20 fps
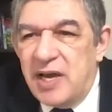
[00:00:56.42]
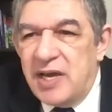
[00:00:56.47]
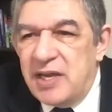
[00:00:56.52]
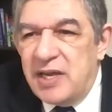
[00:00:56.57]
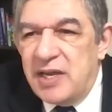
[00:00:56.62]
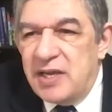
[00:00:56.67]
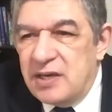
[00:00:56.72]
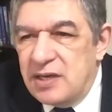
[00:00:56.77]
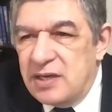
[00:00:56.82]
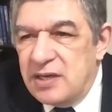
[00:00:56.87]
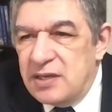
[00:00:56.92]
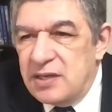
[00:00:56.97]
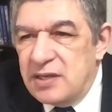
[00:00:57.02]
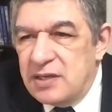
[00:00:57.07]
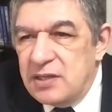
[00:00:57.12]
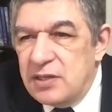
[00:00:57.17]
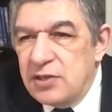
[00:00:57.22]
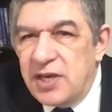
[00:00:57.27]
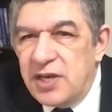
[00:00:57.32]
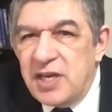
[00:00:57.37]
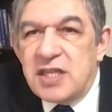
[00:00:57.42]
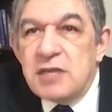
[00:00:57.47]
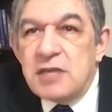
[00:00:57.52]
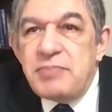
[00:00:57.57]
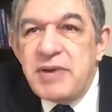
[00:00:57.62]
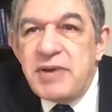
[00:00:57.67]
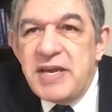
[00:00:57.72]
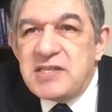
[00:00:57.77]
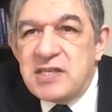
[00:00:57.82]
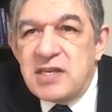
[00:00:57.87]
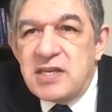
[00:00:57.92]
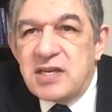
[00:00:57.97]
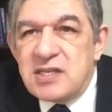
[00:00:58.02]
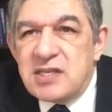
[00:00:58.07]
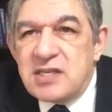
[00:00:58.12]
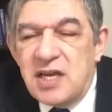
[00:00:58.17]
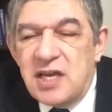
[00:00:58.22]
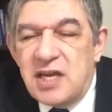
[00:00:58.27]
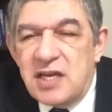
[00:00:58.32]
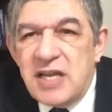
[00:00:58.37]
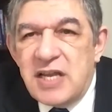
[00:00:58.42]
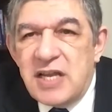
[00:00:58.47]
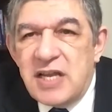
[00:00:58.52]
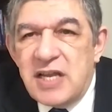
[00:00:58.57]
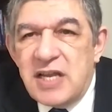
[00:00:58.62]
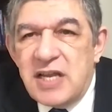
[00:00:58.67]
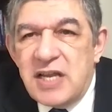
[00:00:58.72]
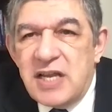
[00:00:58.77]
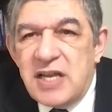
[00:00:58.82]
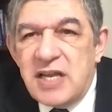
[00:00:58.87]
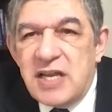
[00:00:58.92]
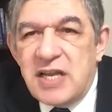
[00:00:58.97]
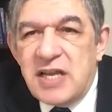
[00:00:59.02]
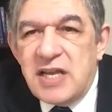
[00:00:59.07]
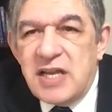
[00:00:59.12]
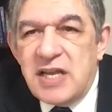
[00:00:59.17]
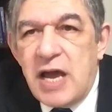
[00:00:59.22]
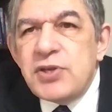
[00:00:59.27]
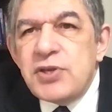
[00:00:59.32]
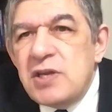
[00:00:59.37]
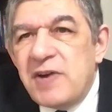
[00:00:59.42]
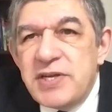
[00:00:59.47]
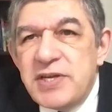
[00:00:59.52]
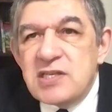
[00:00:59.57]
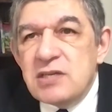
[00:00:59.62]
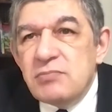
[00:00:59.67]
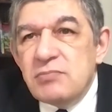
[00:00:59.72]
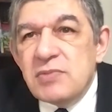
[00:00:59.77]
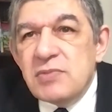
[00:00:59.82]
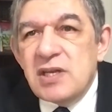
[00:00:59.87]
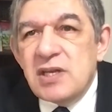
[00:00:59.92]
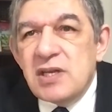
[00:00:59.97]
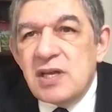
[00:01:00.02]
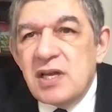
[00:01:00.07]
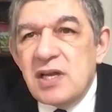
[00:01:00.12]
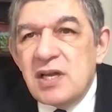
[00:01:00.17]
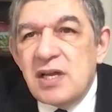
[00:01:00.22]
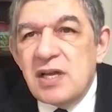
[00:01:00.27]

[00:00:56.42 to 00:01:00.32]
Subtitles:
by looking at the basics. And how would you define racism?